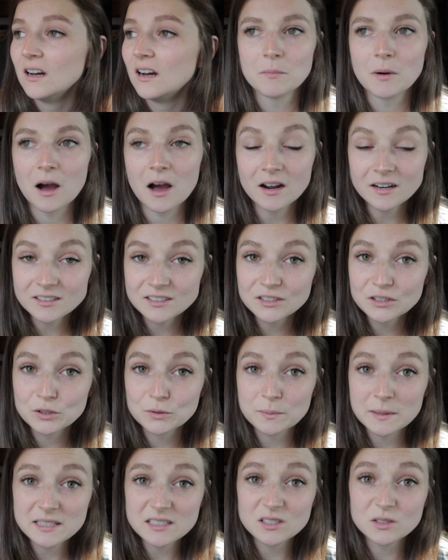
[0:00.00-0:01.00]
But honestly,
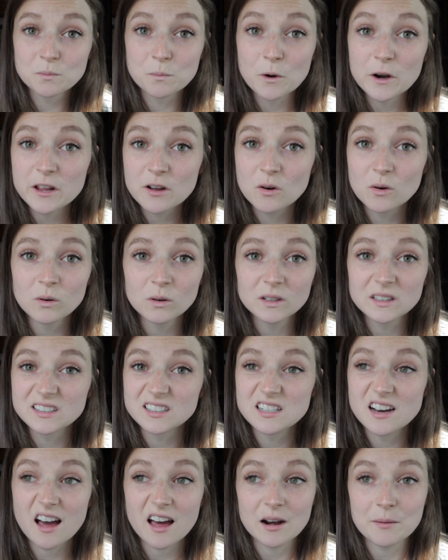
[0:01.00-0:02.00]
this place is pretty cool.
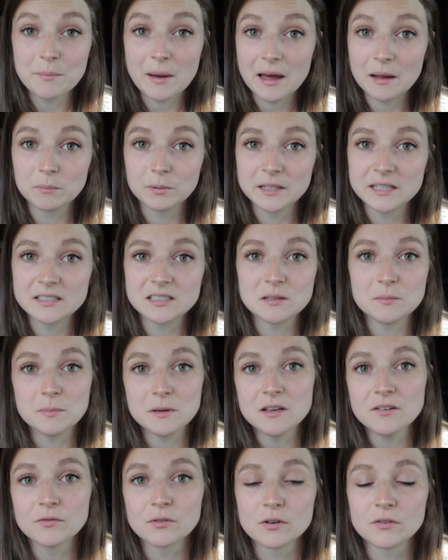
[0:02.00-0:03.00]
It's not a bad place to
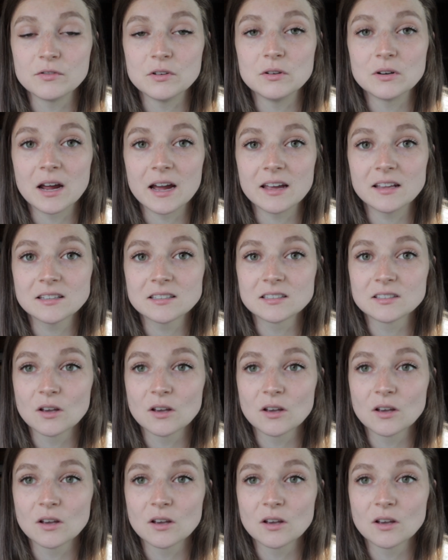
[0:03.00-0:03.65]
be for a few nights.